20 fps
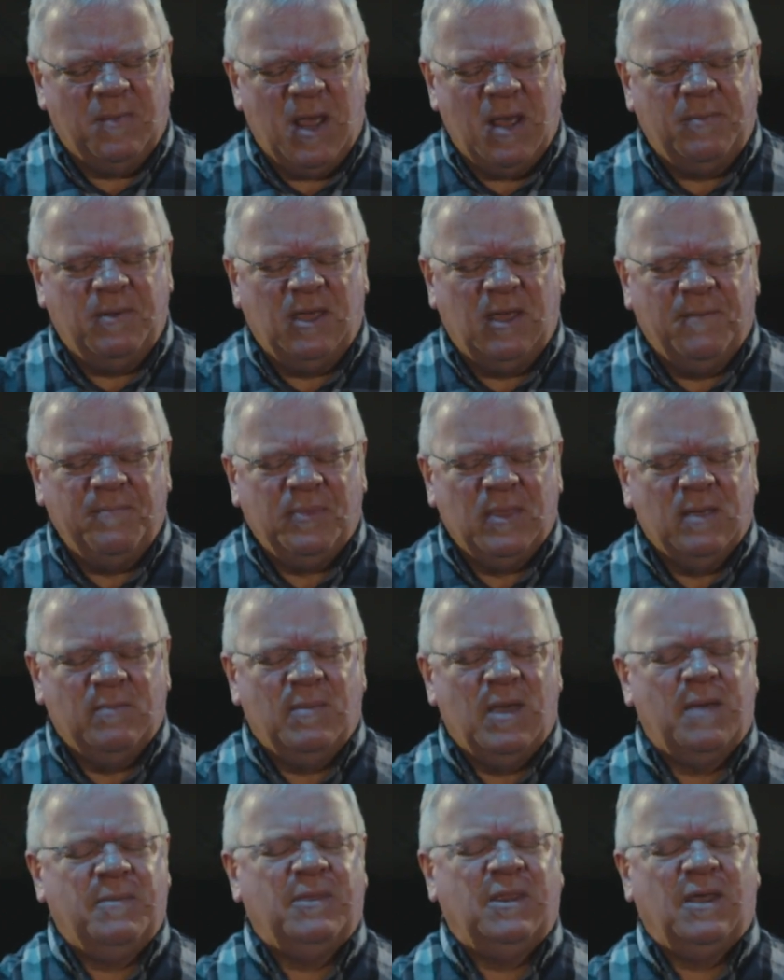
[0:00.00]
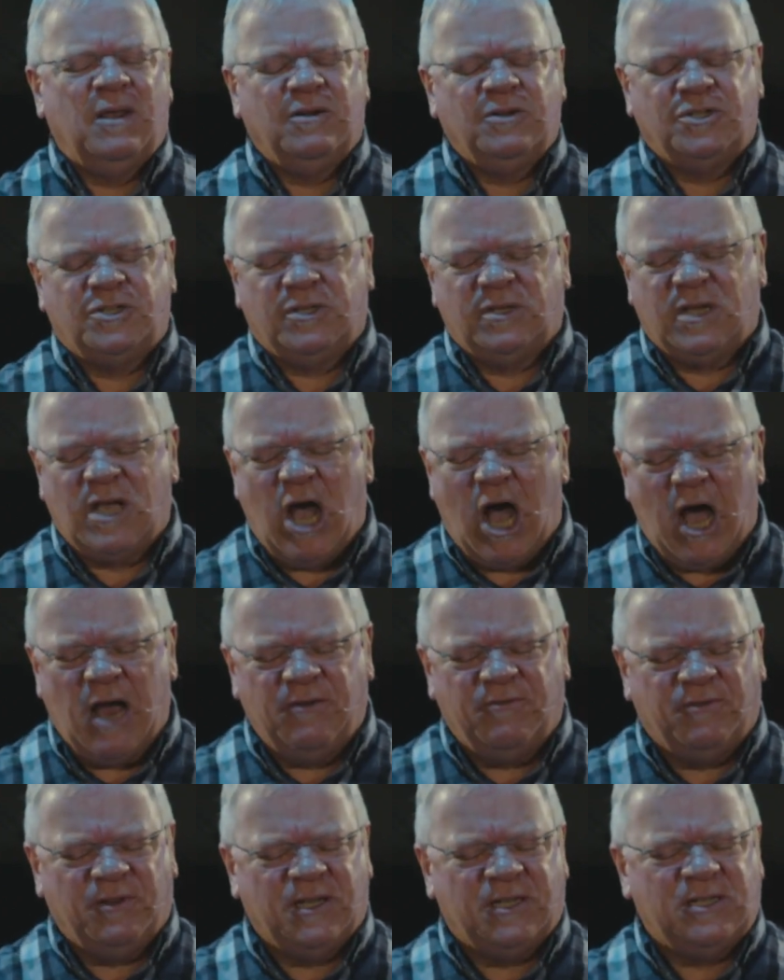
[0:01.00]
Maybe there's
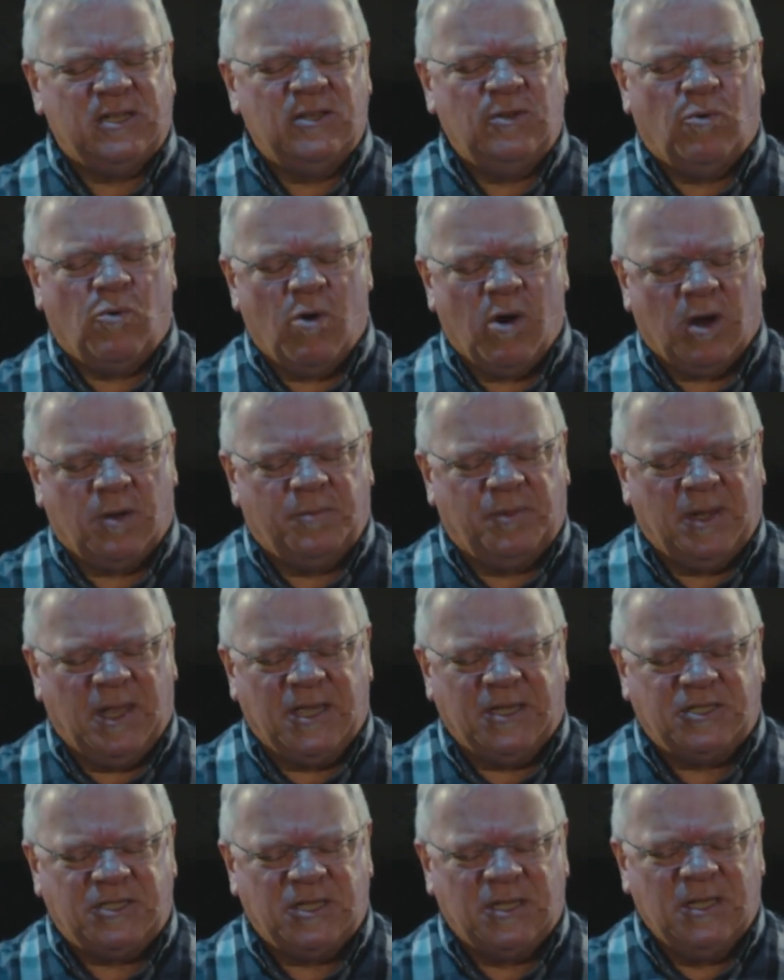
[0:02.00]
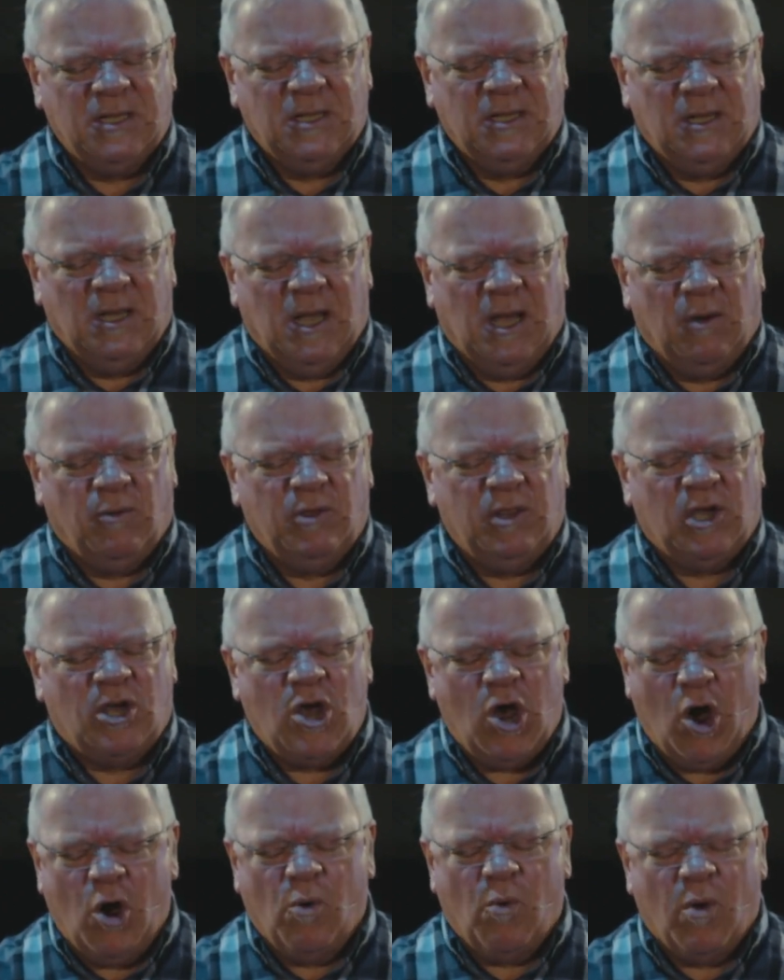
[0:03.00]
conflict in the workplace with a
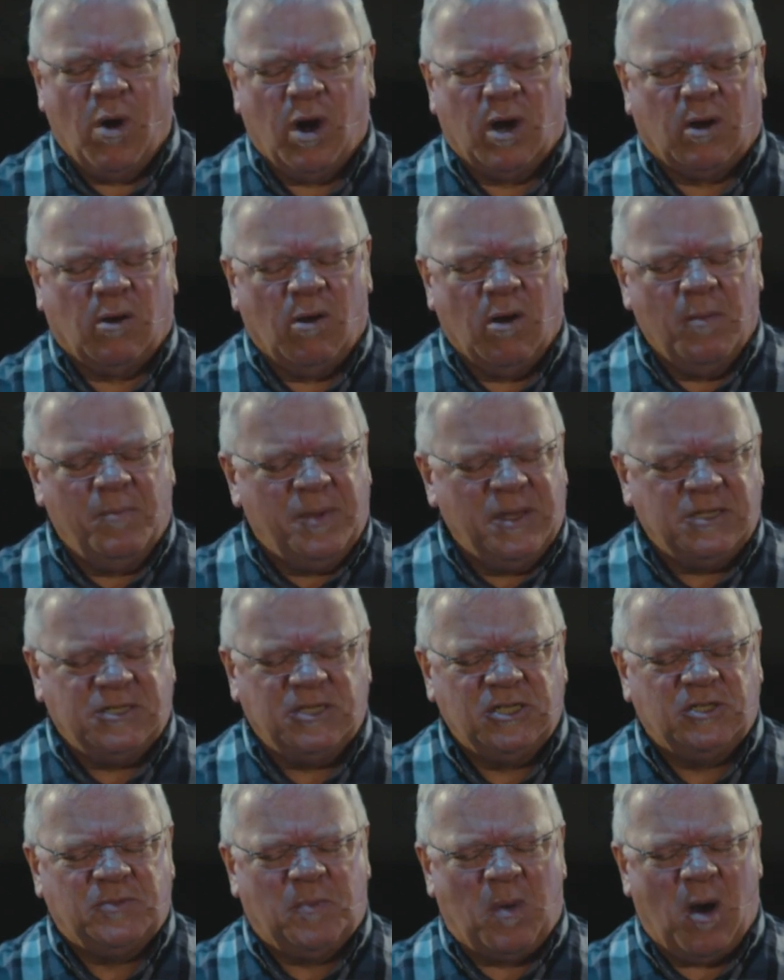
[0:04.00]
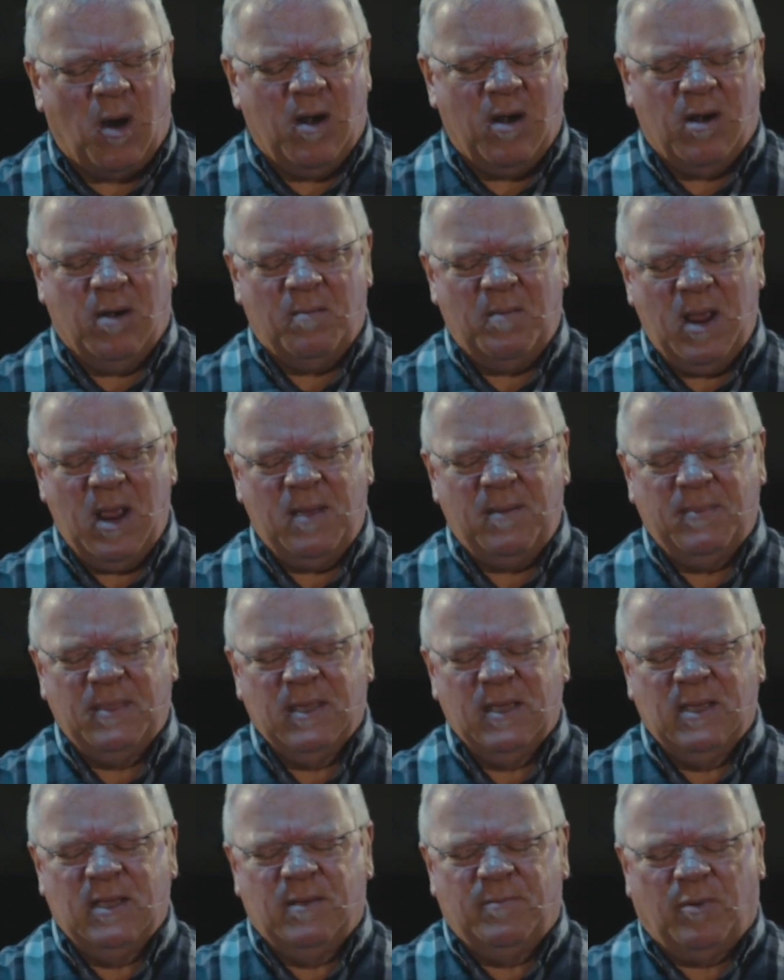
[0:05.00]
coworker or a business partner.
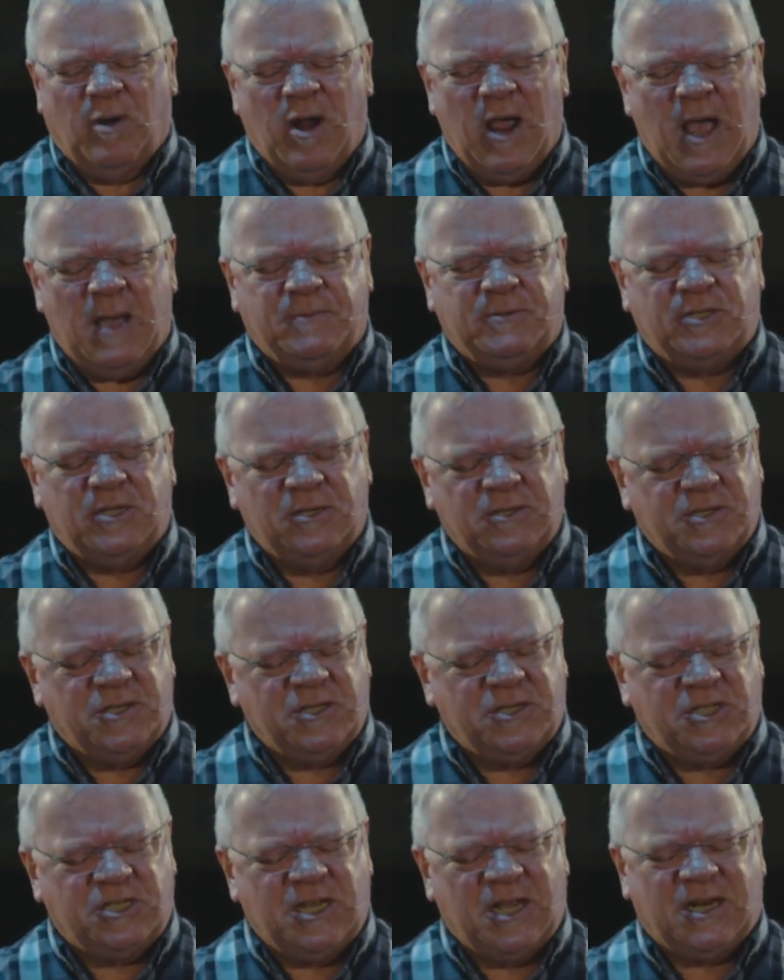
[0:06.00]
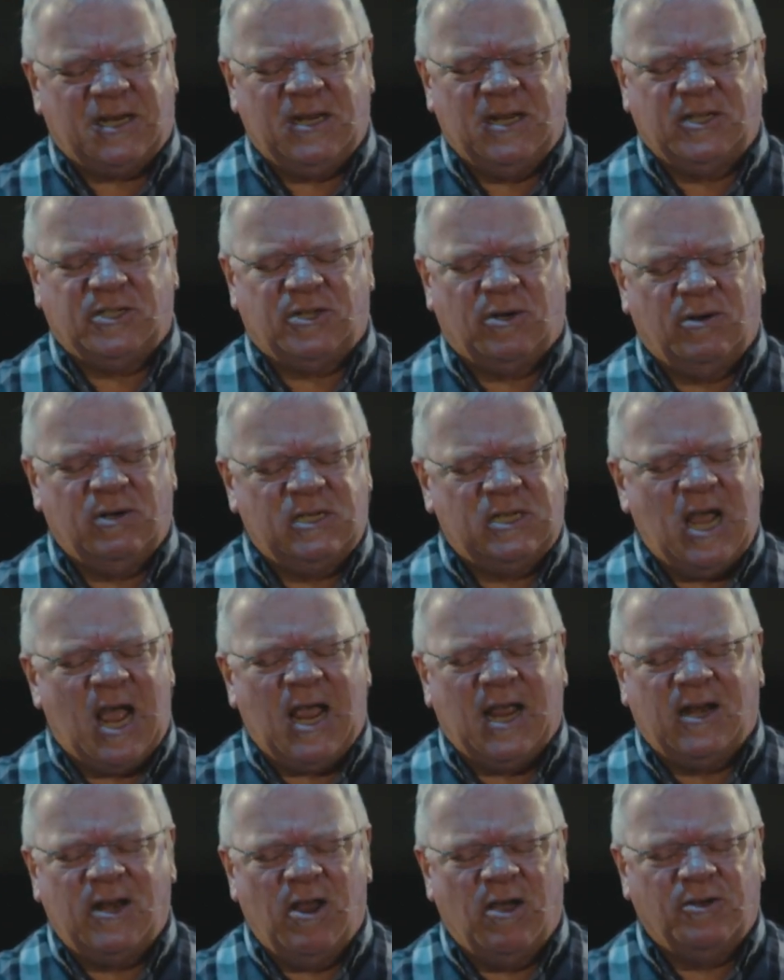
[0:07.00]
Perhaps there's a sickness or a
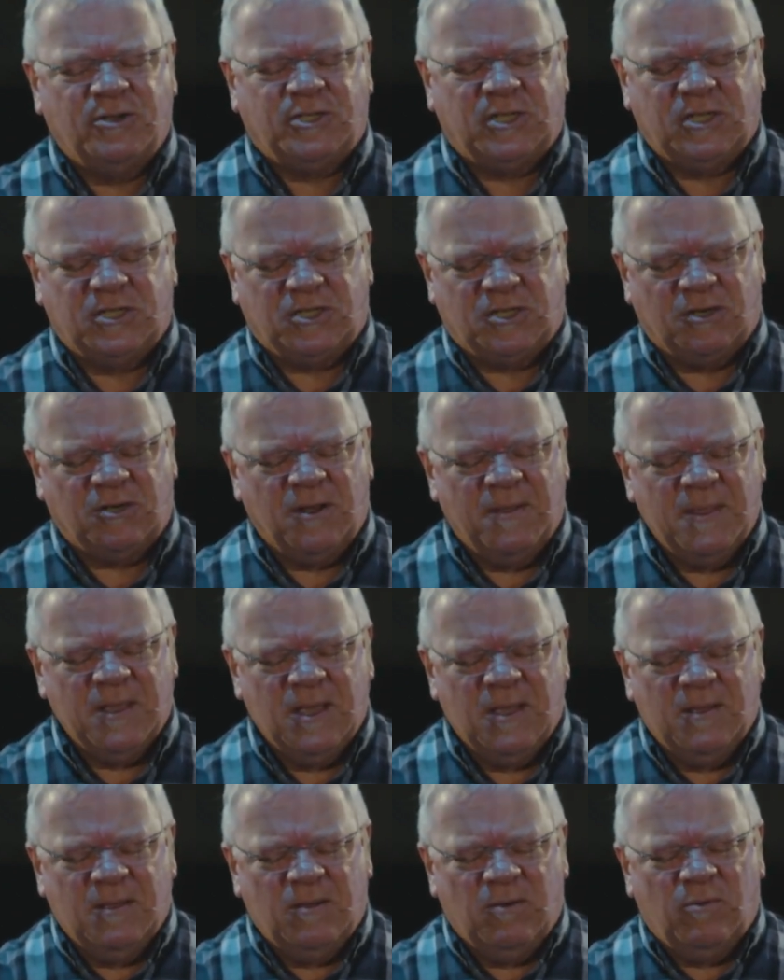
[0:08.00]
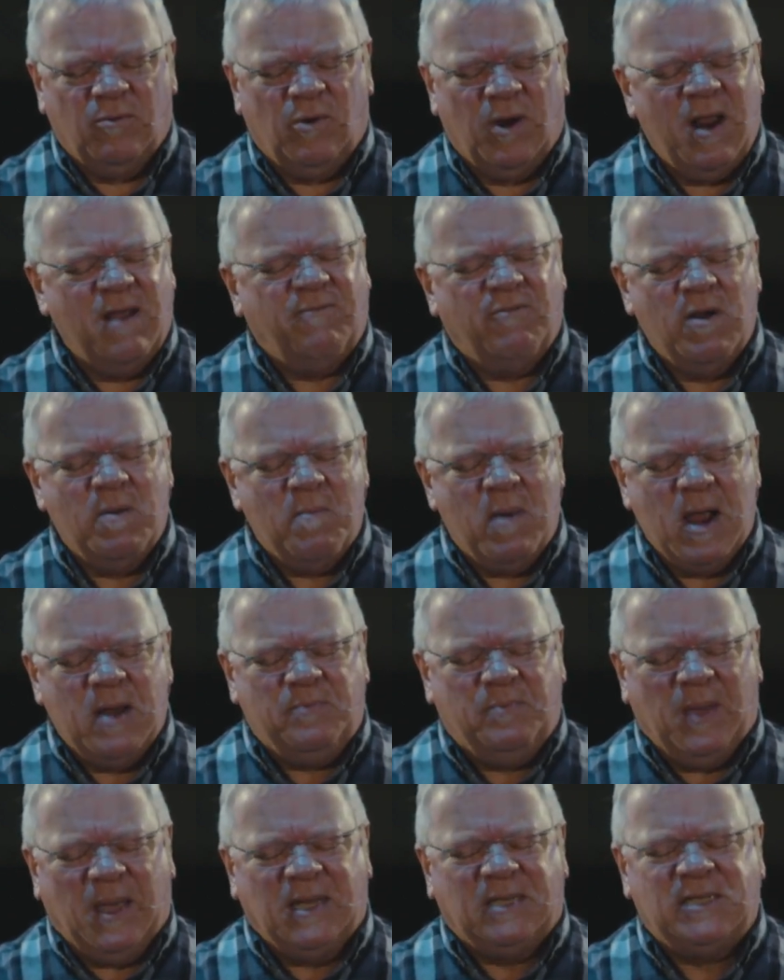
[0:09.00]
diagnosis or whatever it
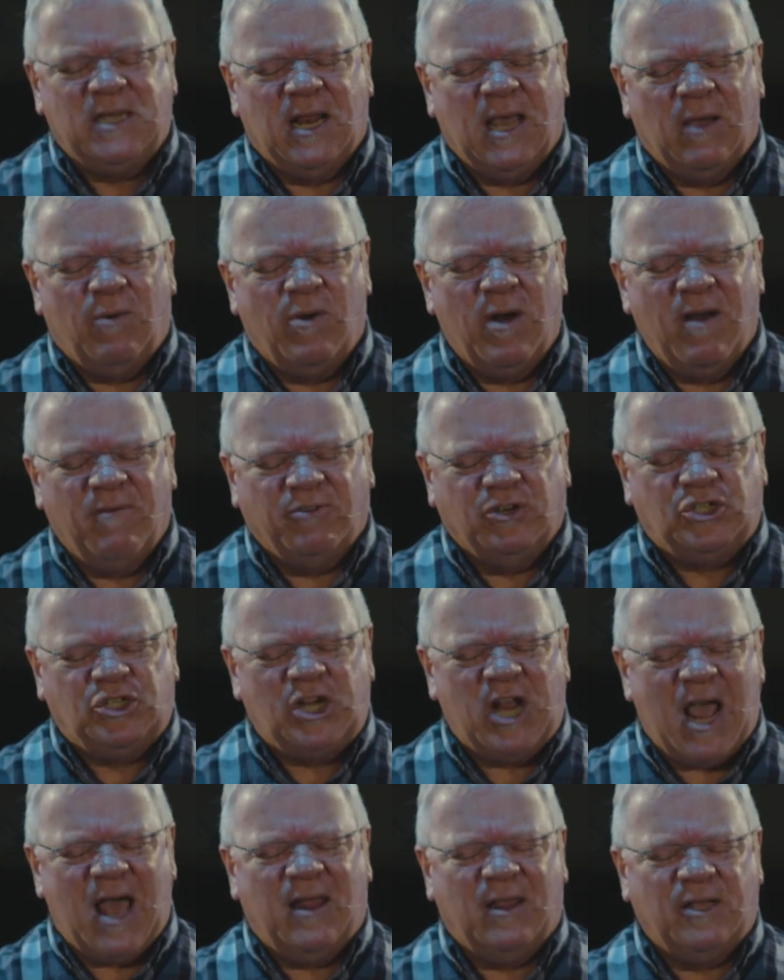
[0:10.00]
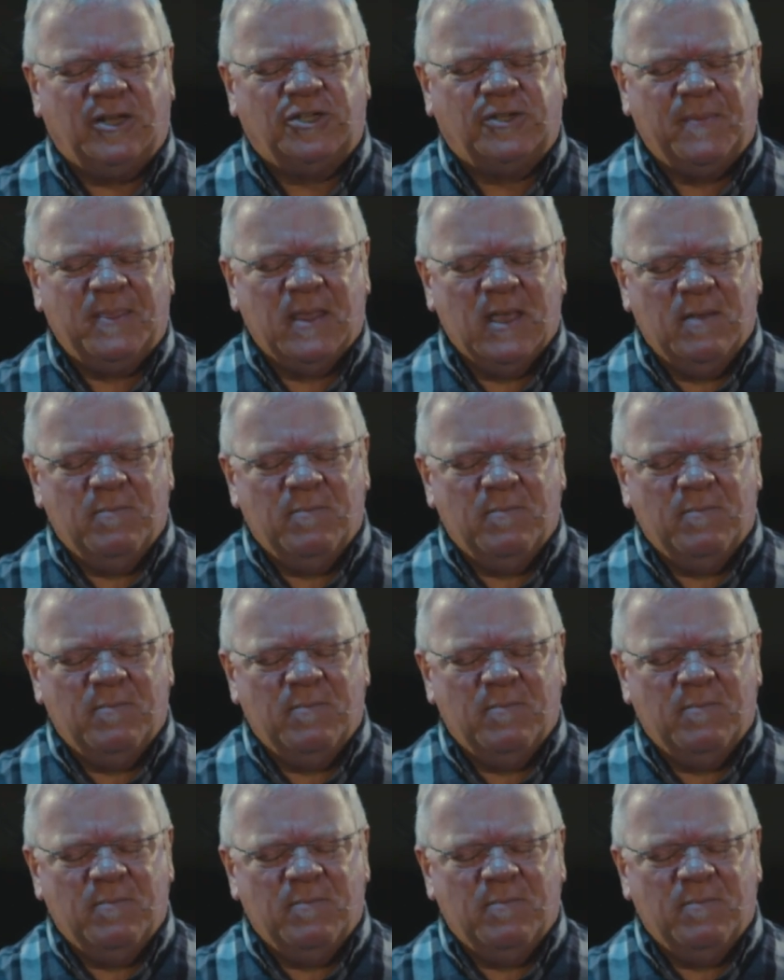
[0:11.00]
might be today, whatever challenge.